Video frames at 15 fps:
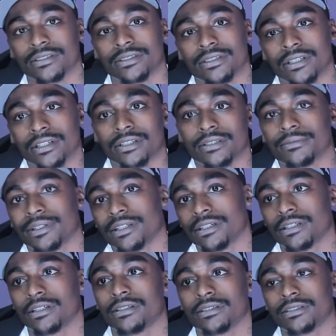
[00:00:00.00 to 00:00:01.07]
like my
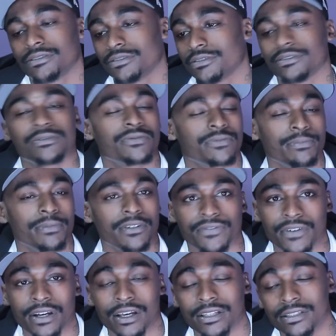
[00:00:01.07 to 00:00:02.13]
uncles, my
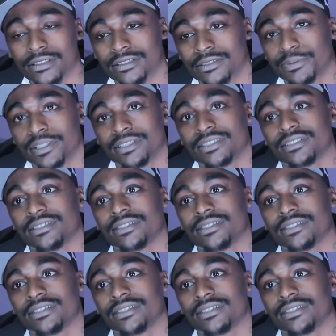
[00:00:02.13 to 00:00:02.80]
father especially,